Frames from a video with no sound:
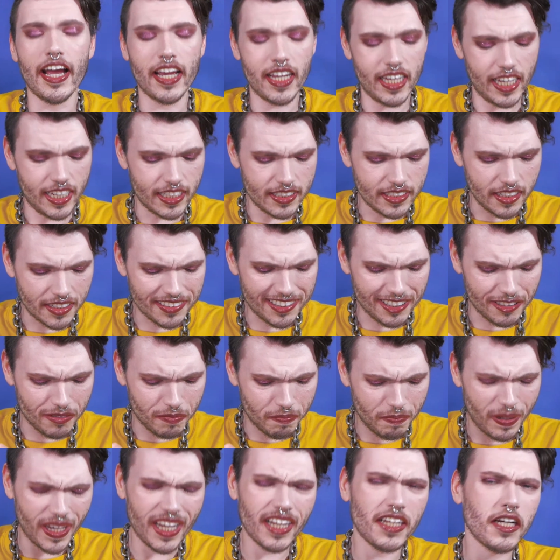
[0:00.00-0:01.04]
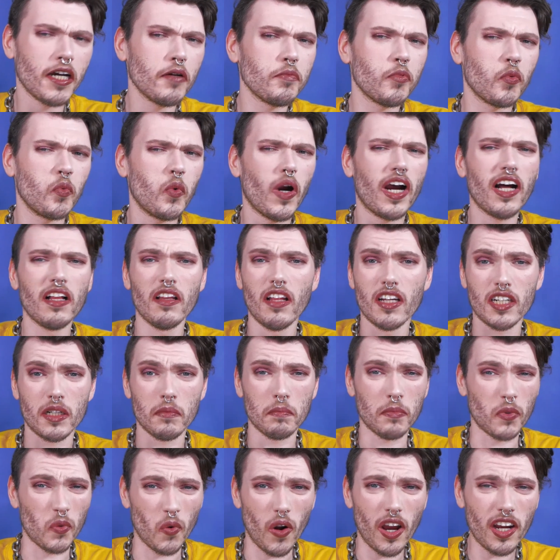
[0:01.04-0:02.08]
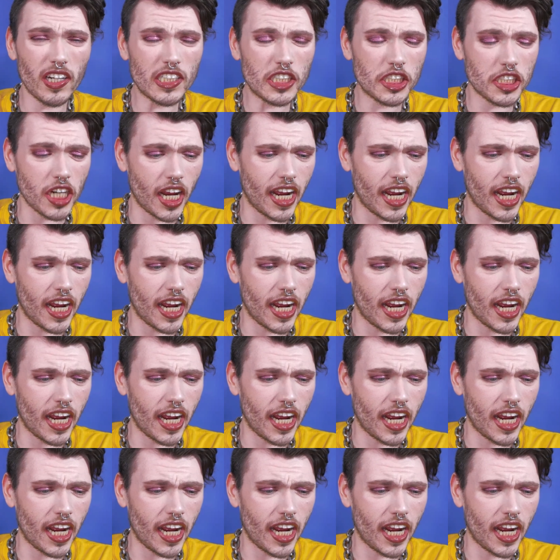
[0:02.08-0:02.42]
It doesn't pick up well on a brush